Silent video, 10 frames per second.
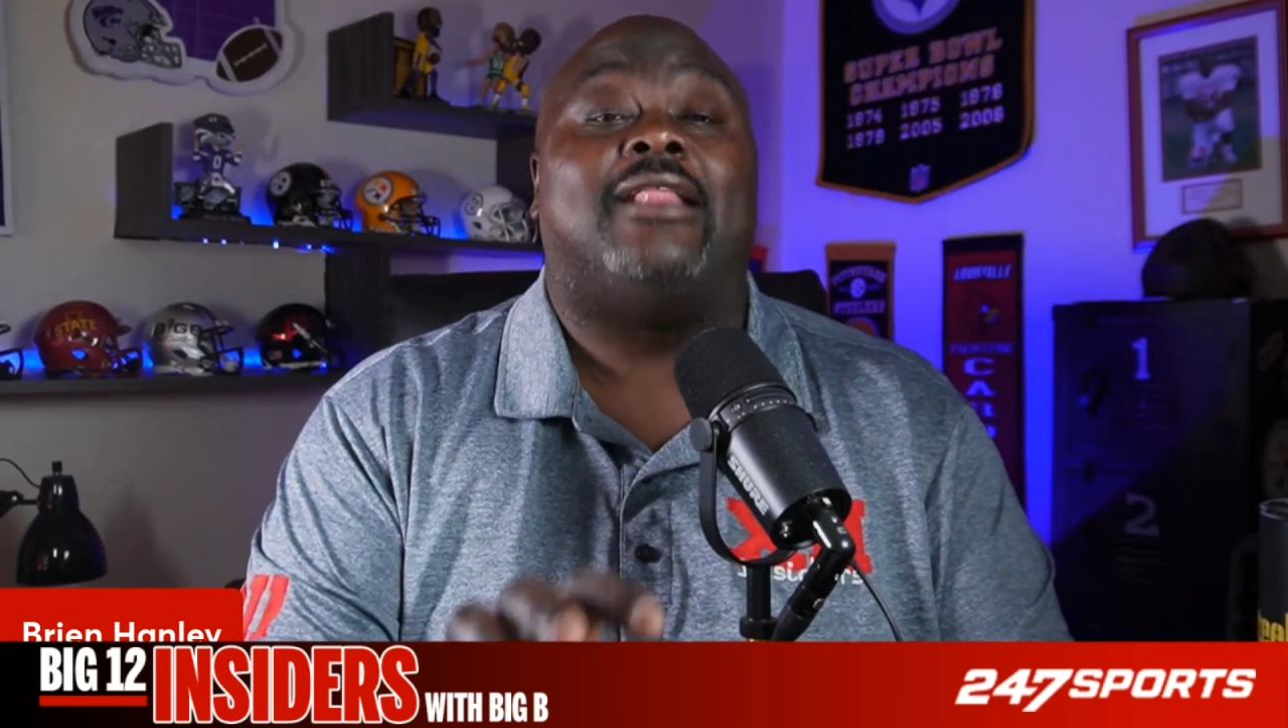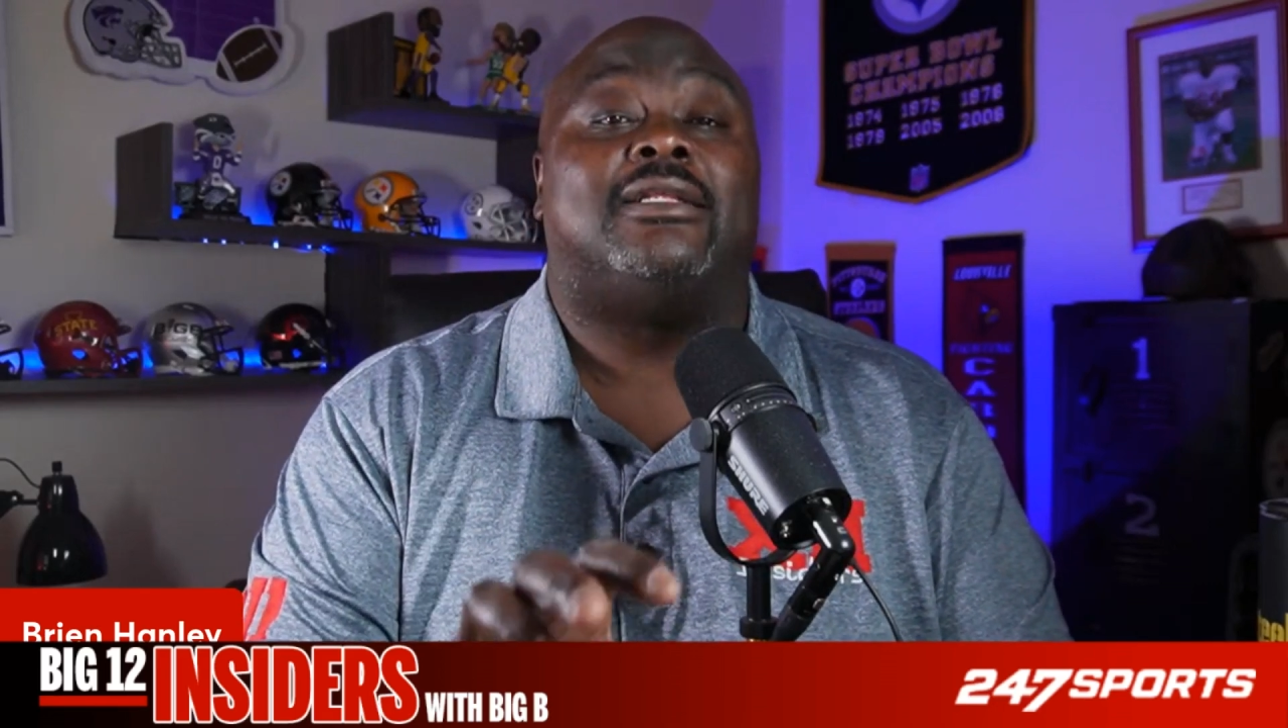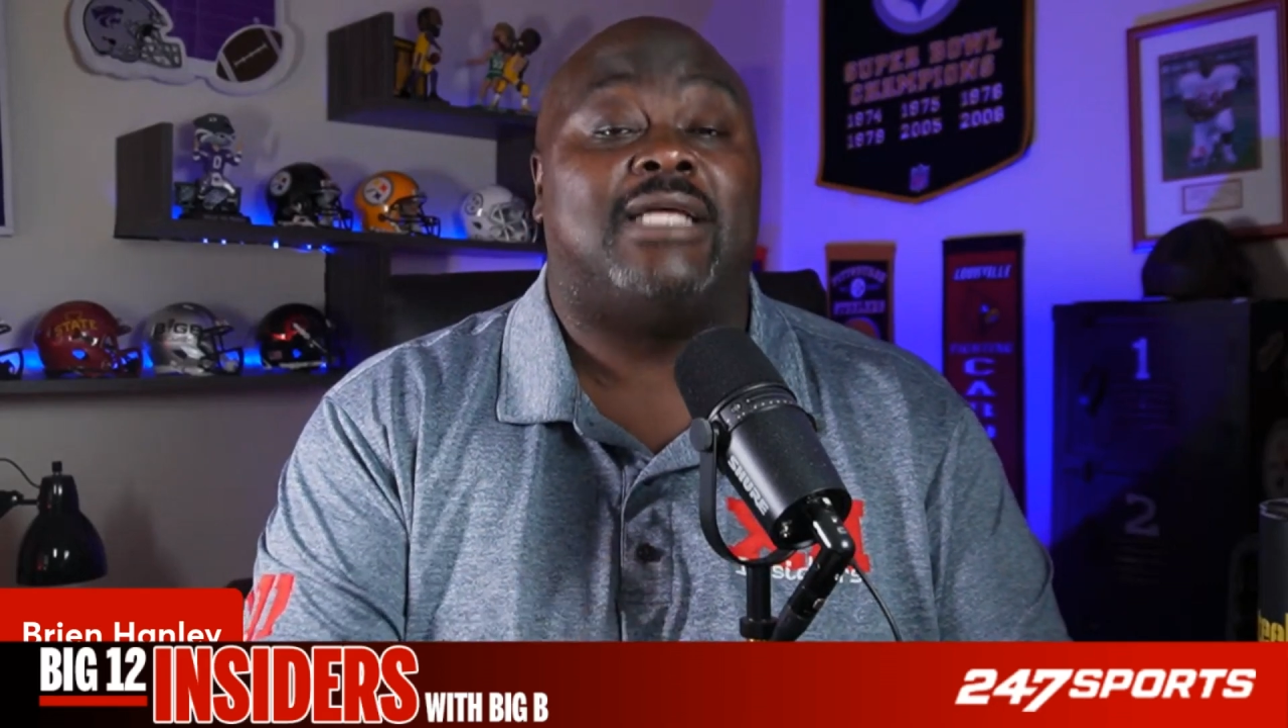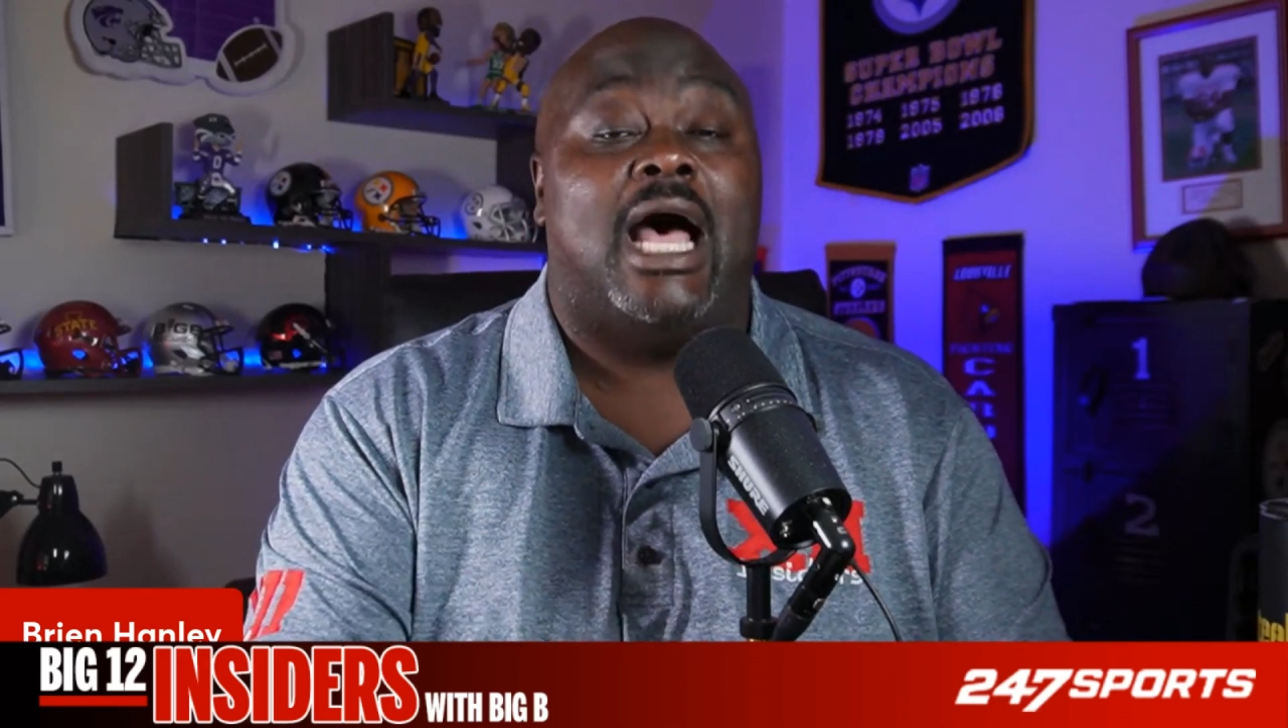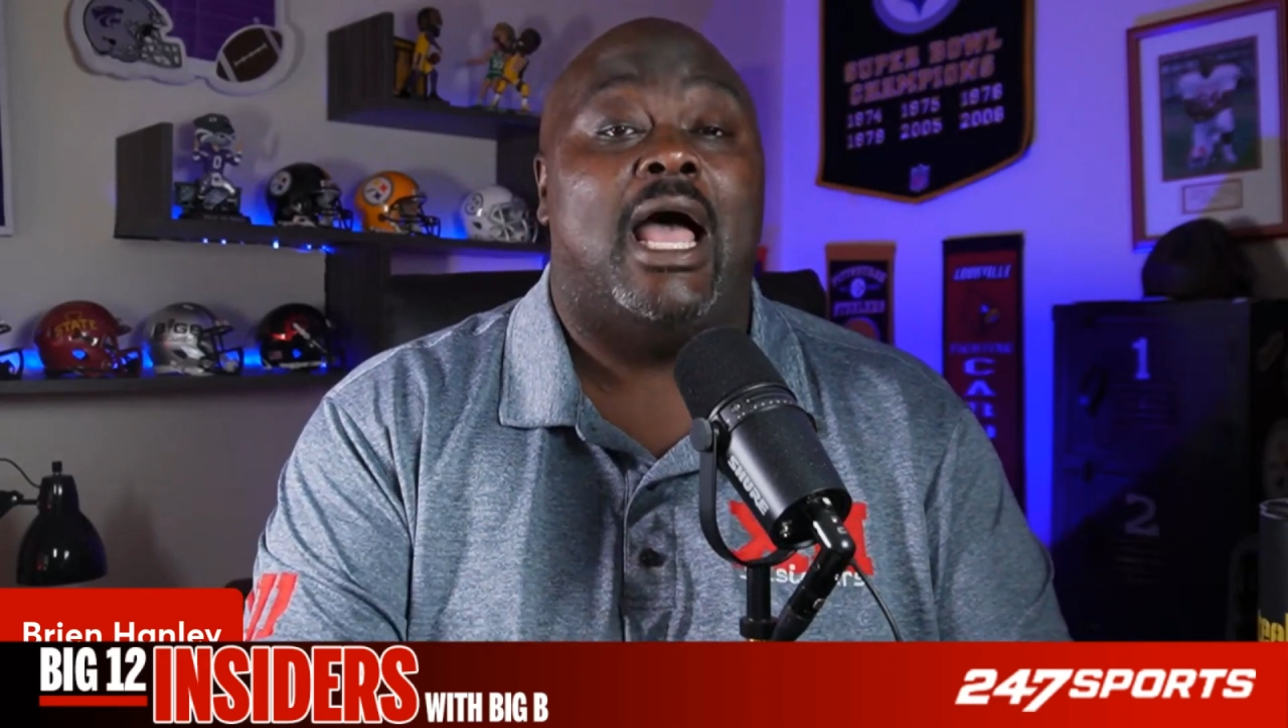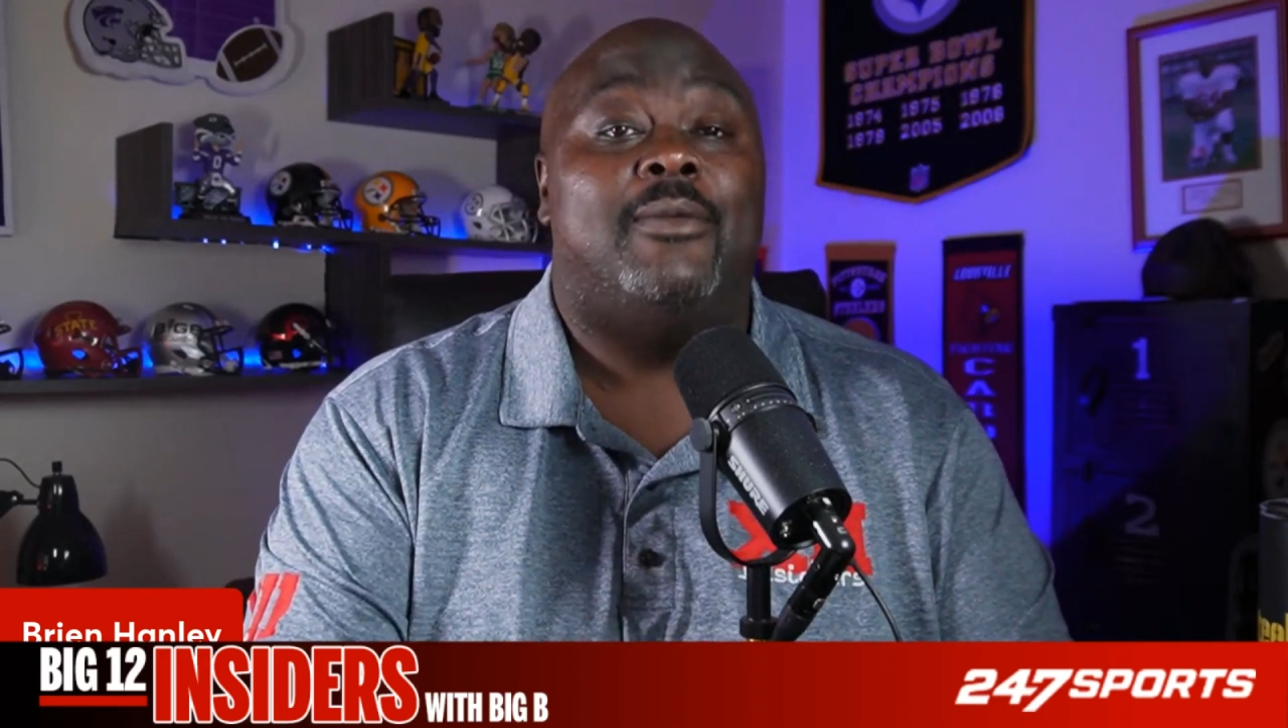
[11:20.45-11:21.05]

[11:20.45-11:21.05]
the time.